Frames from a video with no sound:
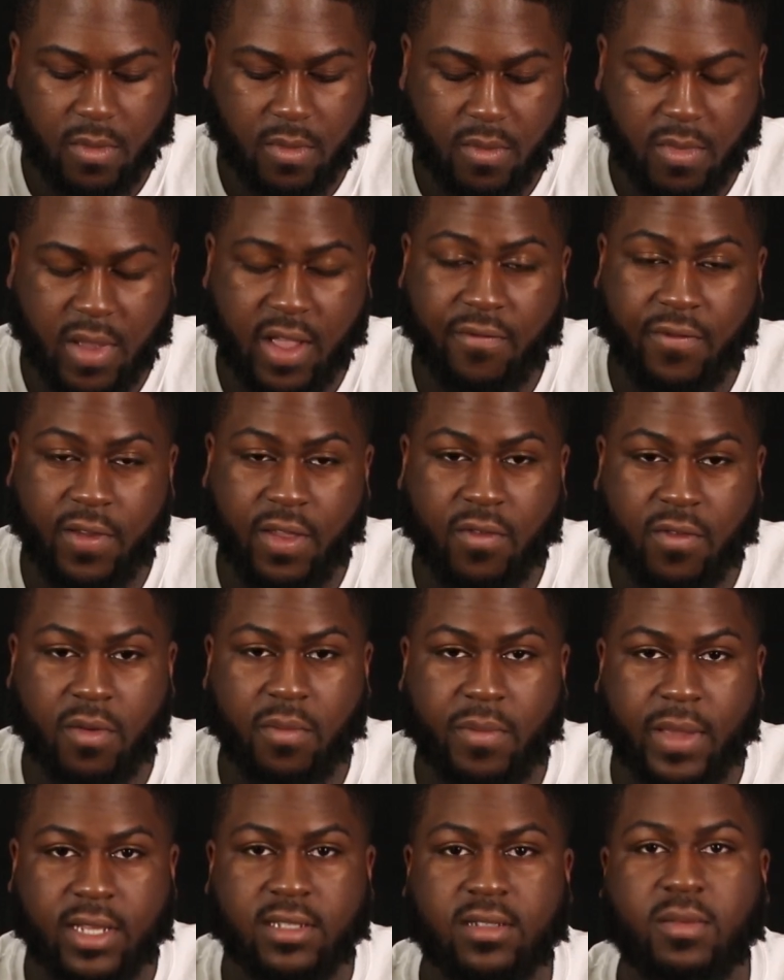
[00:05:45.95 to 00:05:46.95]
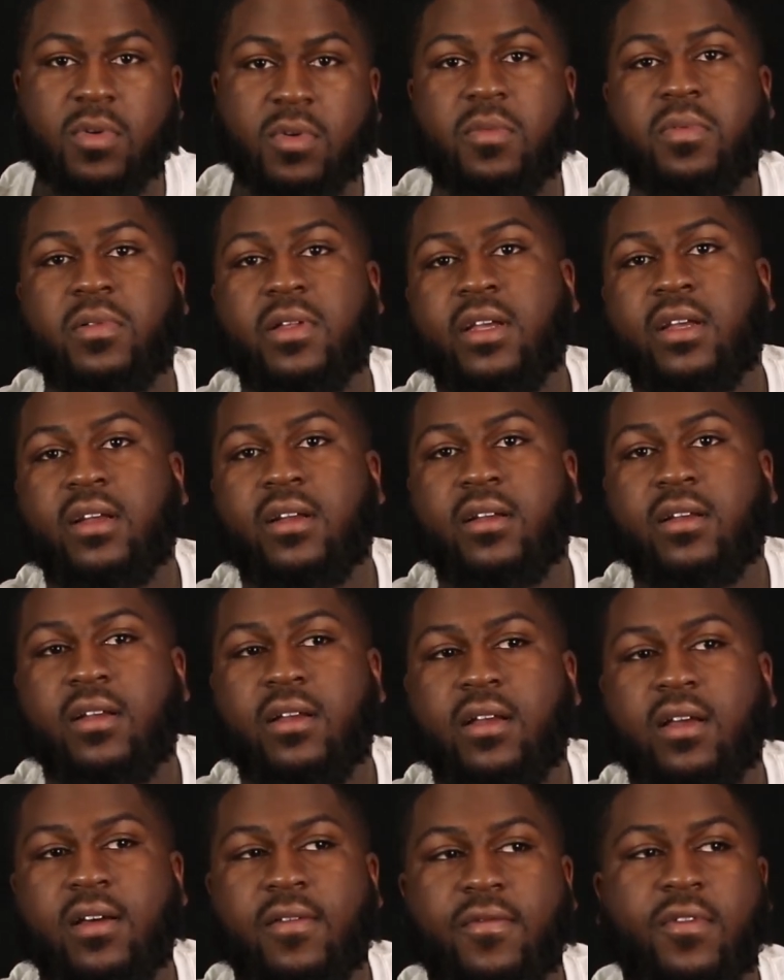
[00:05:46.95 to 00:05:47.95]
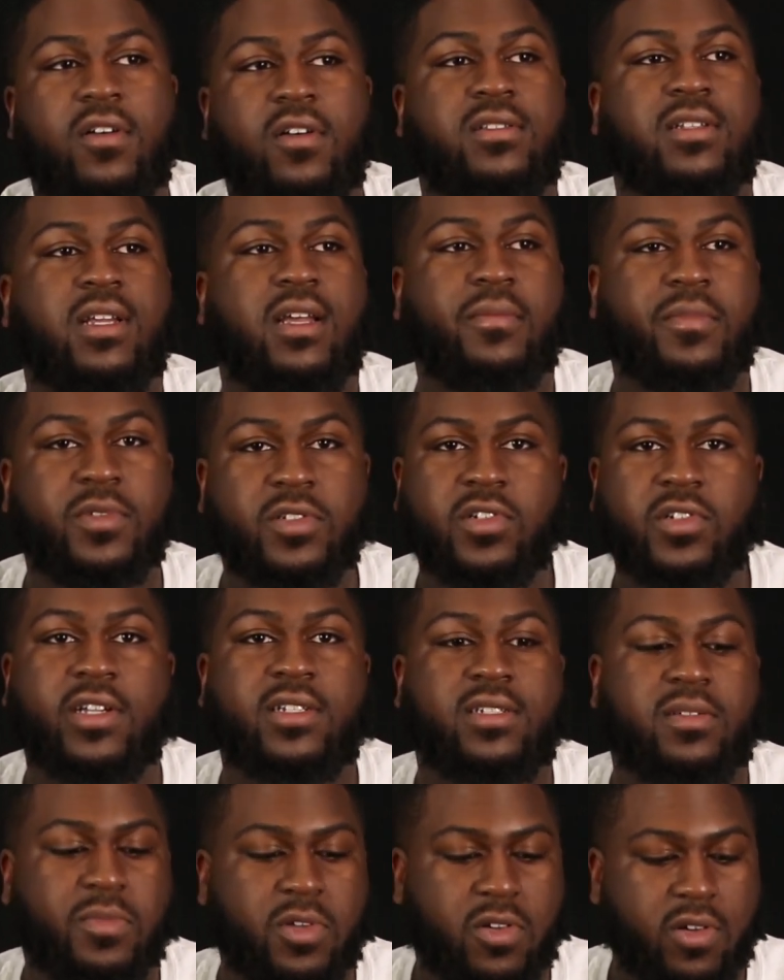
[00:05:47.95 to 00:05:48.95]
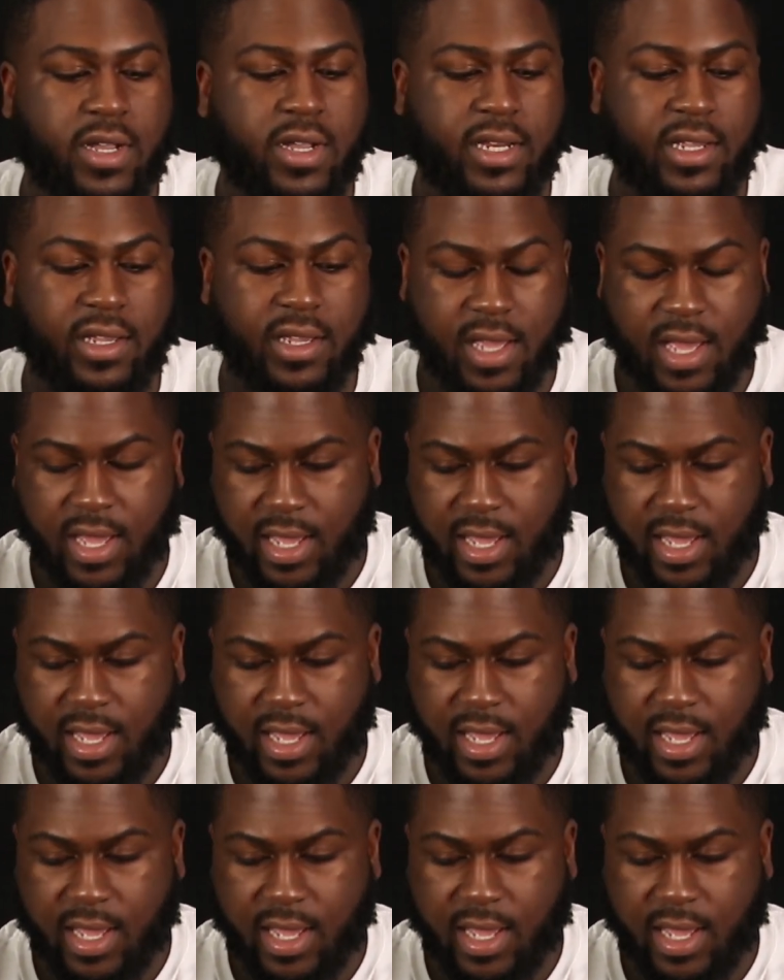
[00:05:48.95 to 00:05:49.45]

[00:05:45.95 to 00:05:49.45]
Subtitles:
my favorite basketball player of all time is Tracy McGrady.